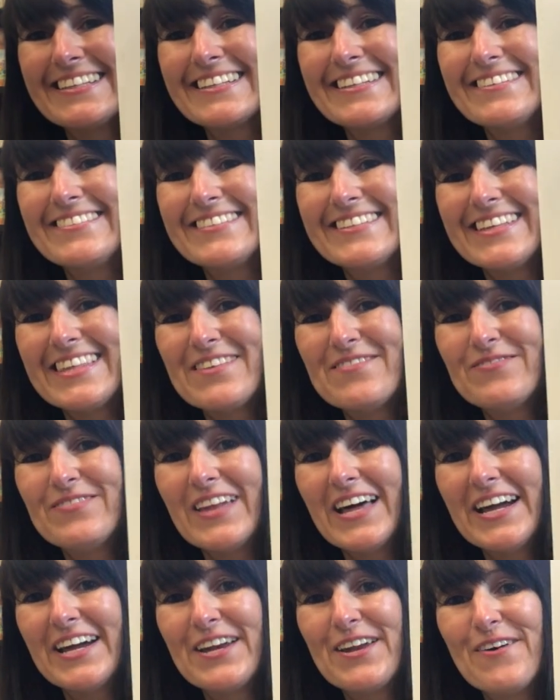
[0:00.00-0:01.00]
You see them
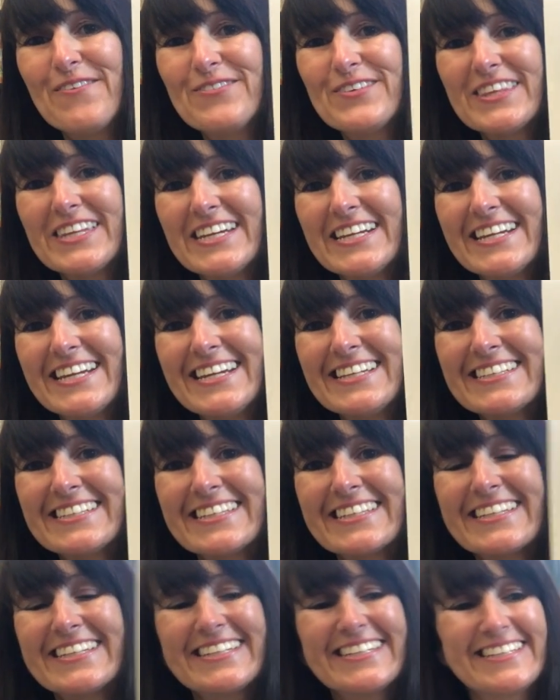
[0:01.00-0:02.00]
flying off with their nest?
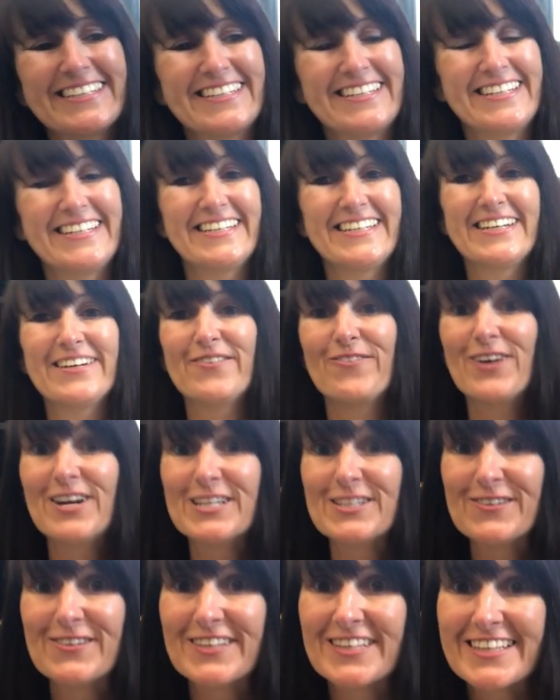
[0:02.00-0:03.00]
Where
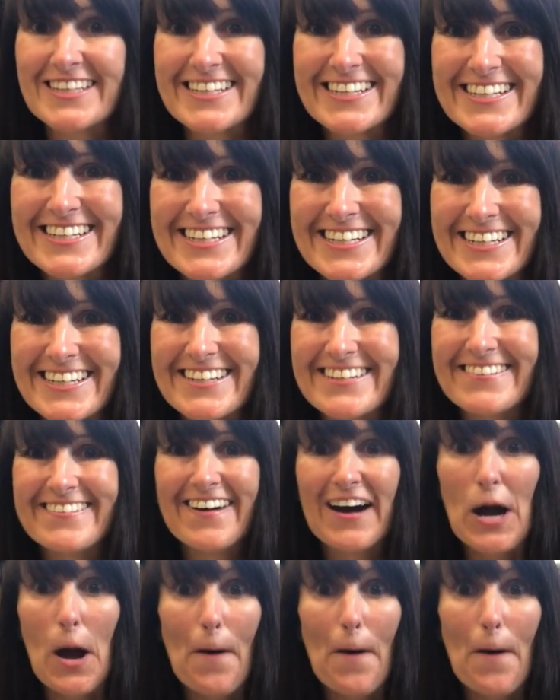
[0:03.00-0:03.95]
do you think they're going to go?